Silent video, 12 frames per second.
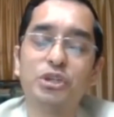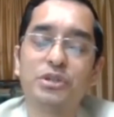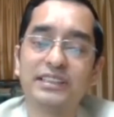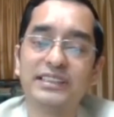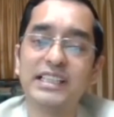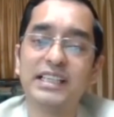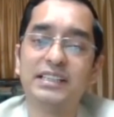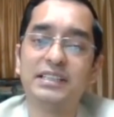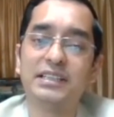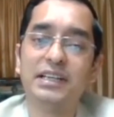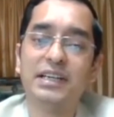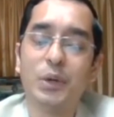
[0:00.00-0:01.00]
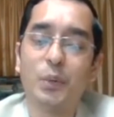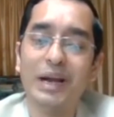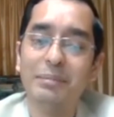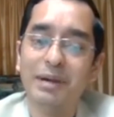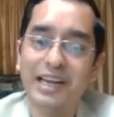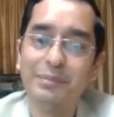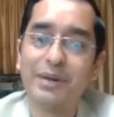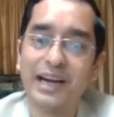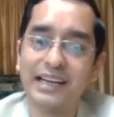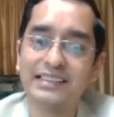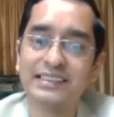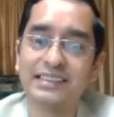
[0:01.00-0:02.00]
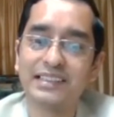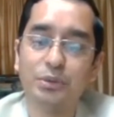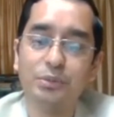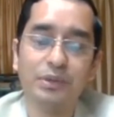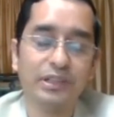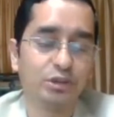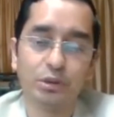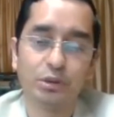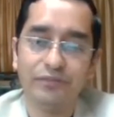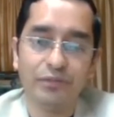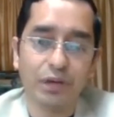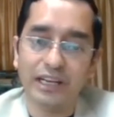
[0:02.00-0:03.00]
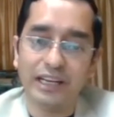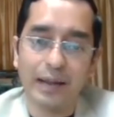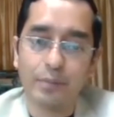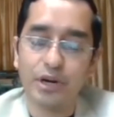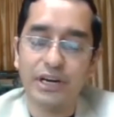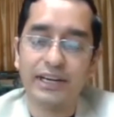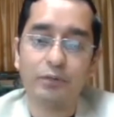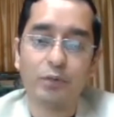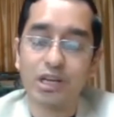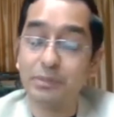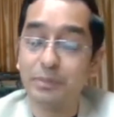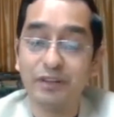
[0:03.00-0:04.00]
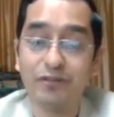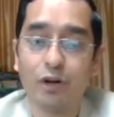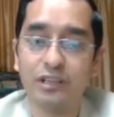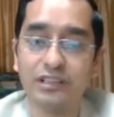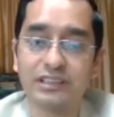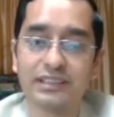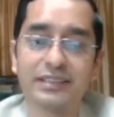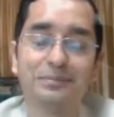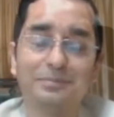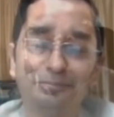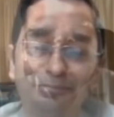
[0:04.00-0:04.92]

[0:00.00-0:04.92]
one should consider while building brands, you know, so if you can elaborate, and what are the pitfalls?